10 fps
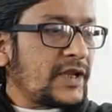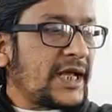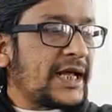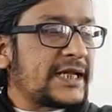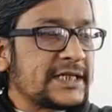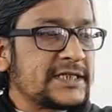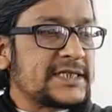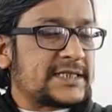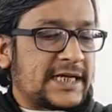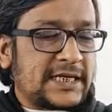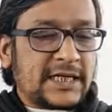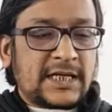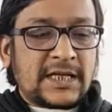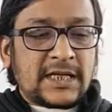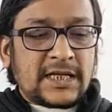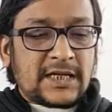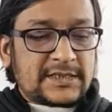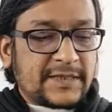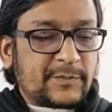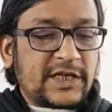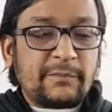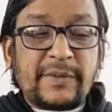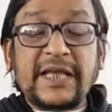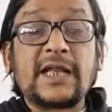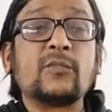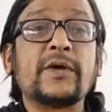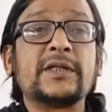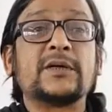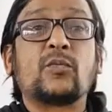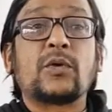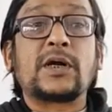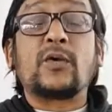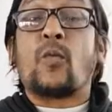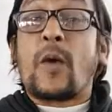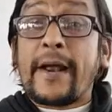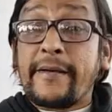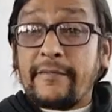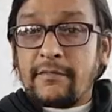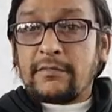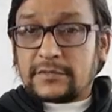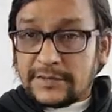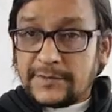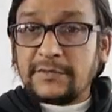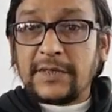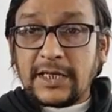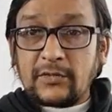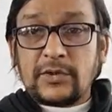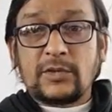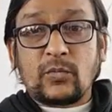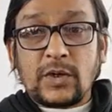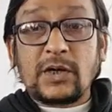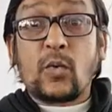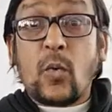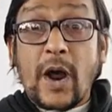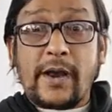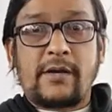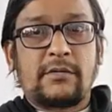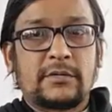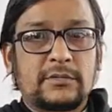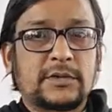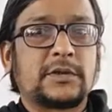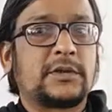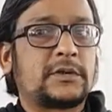another is that something beginning with the word one, something beginning with the word one, the